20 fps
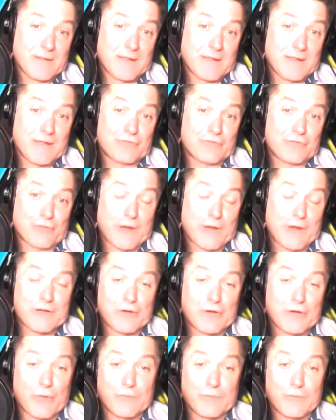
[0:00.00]
and tried to
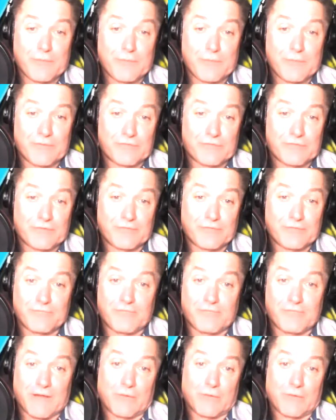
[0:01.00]
go into business
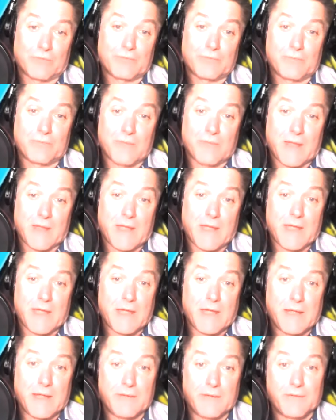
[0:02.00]
and failed.
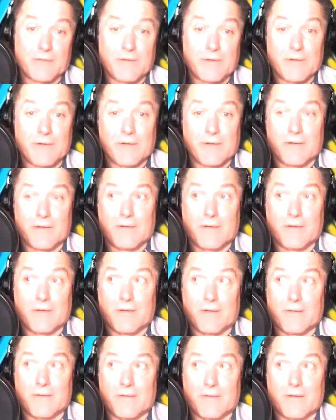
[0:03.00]
And
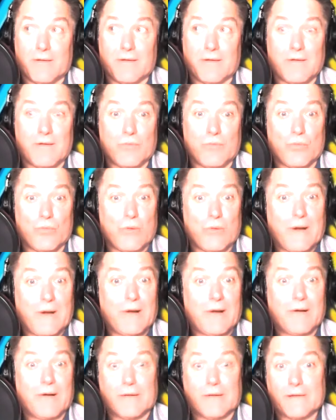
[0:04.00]

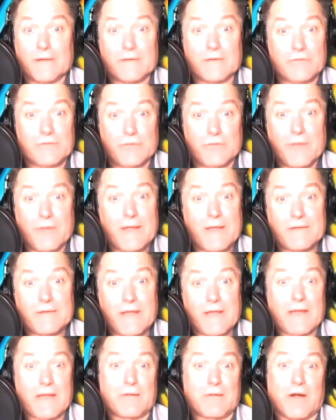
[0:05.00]
rarely do they
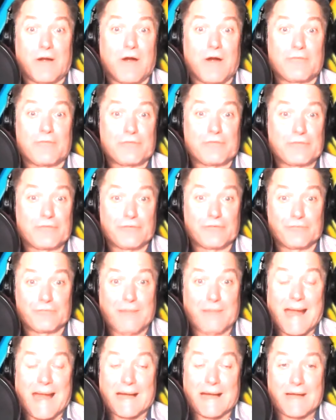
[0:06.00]
take officers
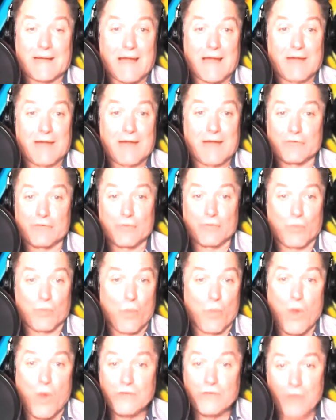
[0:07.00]
back after
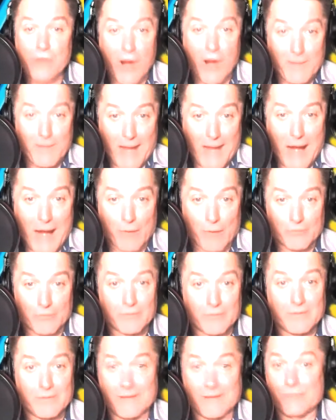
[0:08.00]
one time out.
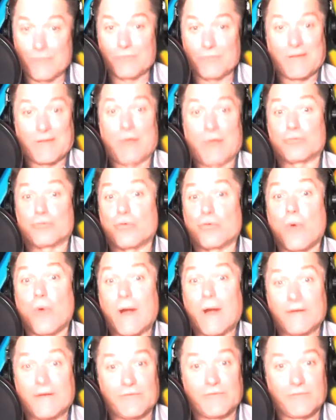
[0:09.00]
He was out
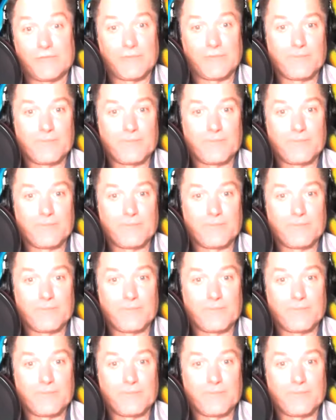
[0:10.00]
twice.